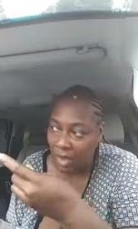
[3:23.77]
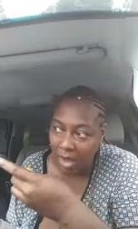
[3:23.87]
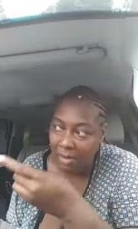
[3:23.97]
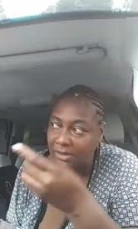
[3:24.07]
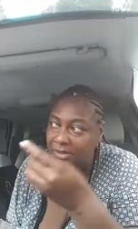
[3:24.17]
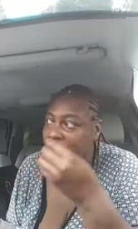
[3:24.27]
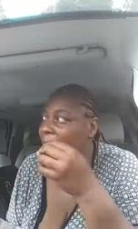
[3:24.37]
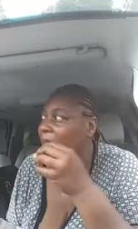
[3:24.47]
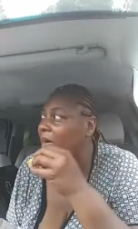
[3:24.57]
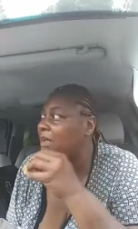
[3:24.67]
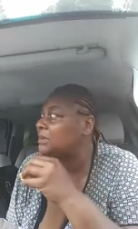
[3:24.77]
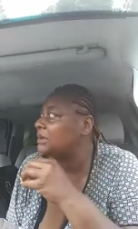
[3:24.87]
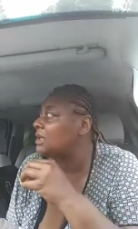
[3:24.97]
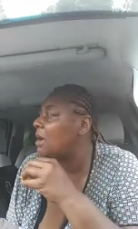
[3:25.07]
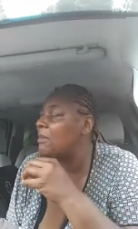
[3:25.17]
They better stay fucking with
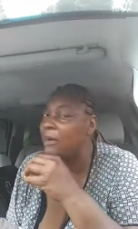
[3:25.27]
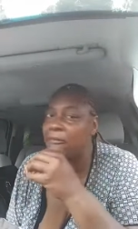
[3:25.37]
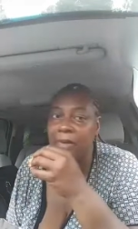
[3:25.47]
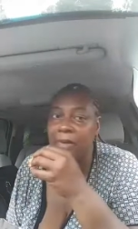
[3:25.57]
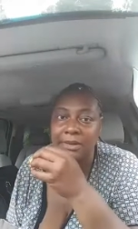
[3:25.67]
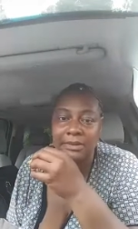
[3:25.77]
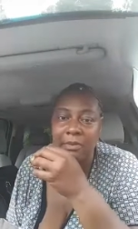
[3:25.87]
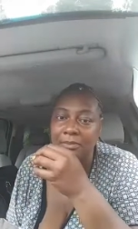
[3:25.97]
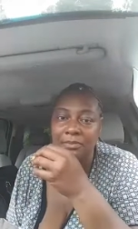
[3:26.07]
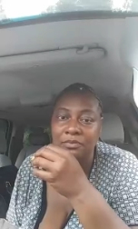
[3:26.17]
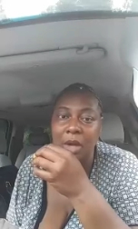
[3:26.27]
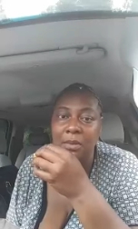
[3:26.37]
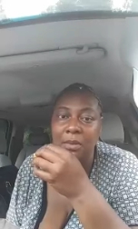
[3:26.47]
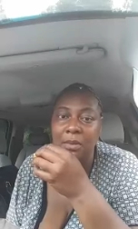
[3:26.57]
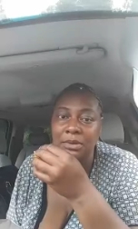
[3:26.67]
the real motherfuckers. And fuck
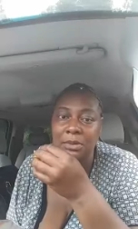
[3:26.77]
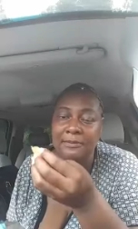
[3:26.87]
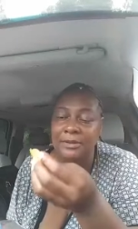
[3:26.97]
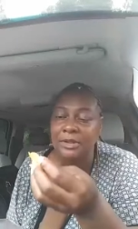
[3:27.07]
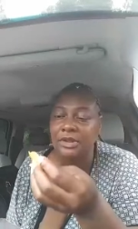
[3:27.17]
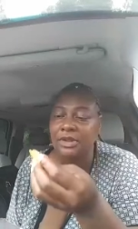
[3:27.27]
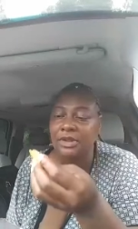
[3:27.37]
with the big fish.